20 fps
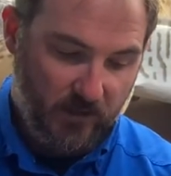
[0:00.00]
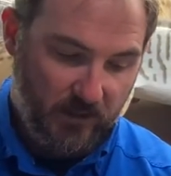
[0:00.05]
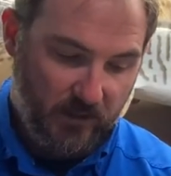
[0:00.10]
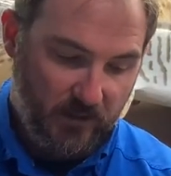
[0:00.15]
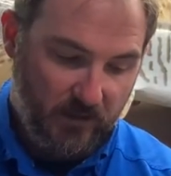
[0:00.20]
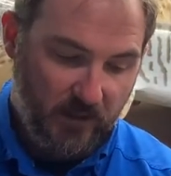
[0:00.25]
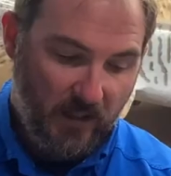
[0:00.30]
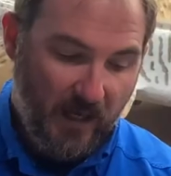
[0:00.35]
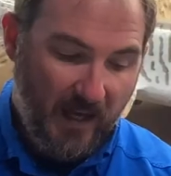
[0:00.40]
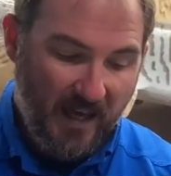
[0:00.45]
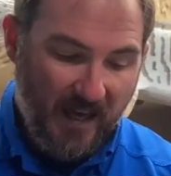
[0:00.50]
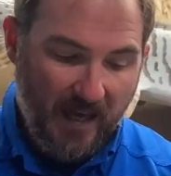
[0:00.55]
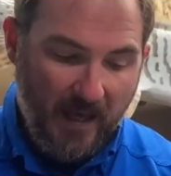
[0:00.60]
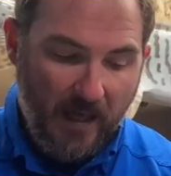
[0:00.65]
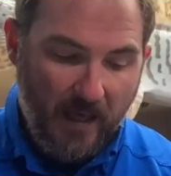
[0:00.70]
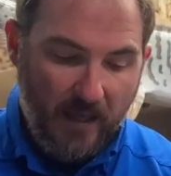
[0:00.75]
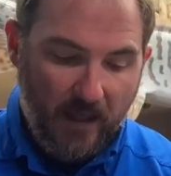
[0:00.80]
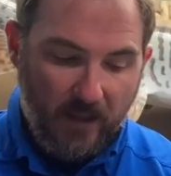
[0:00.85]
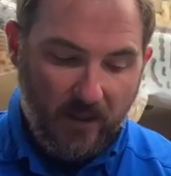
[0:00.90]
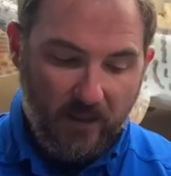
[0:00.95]
is
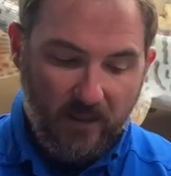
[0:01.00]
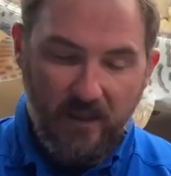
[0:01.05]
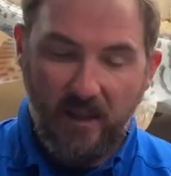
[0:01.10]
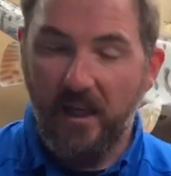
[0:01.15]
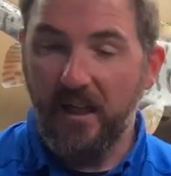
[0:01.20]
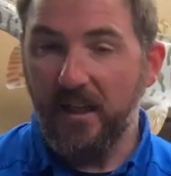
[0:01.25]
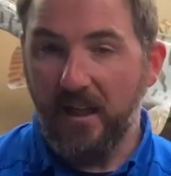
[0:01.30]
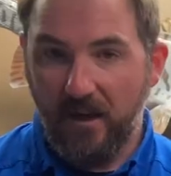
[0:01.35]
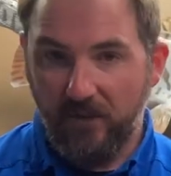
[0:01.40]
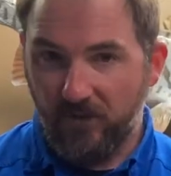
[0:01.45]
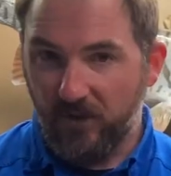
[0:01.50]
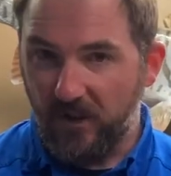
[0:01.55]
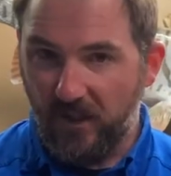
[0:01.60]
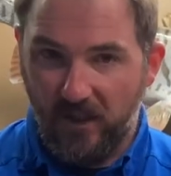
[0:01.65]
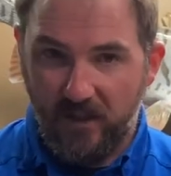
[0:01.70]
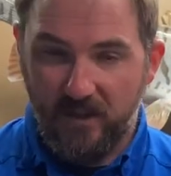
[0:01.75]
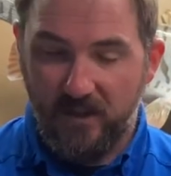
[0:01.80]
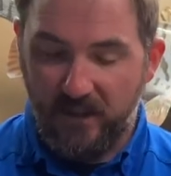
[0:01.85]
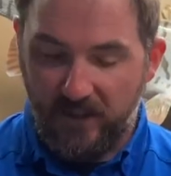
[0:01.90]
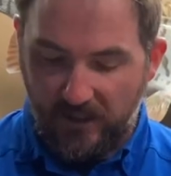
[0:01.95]
they never
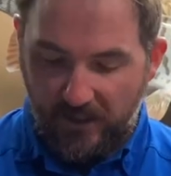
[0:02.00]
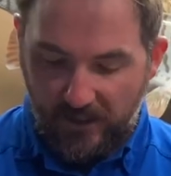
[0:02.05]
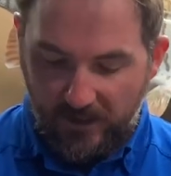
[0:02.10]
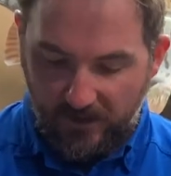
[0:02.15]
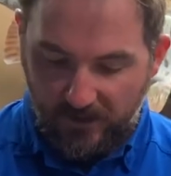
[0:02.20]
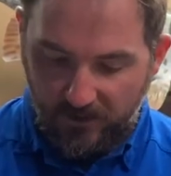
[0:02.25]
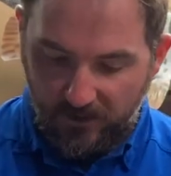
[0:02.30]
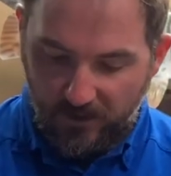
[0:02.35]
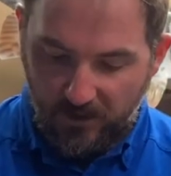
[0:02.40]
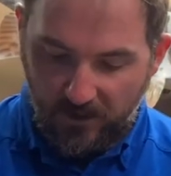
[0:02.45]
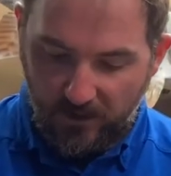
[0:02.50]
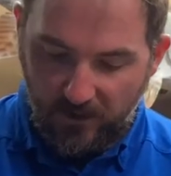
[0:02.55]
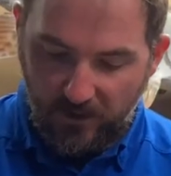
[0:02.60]
did stand.